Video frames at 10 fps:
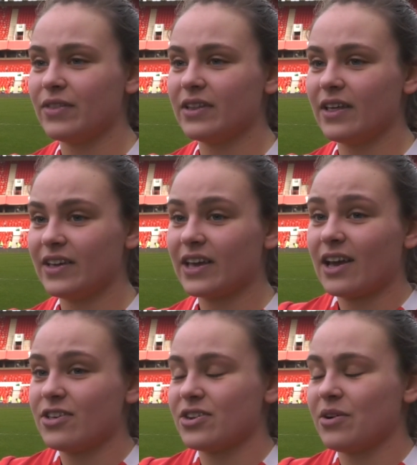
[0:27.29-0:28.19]
and the
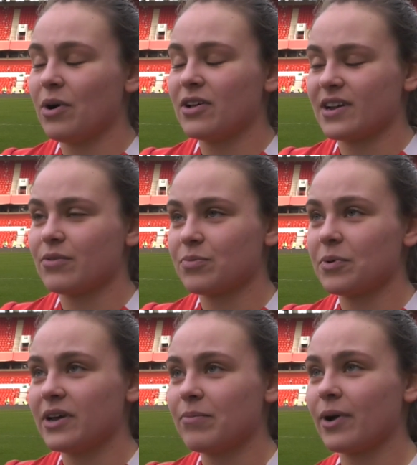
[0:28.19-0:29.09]
occasion it was. I was
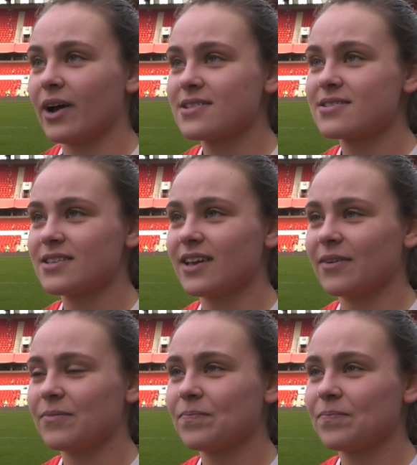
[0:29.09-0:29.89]
pretty impressed, yeah.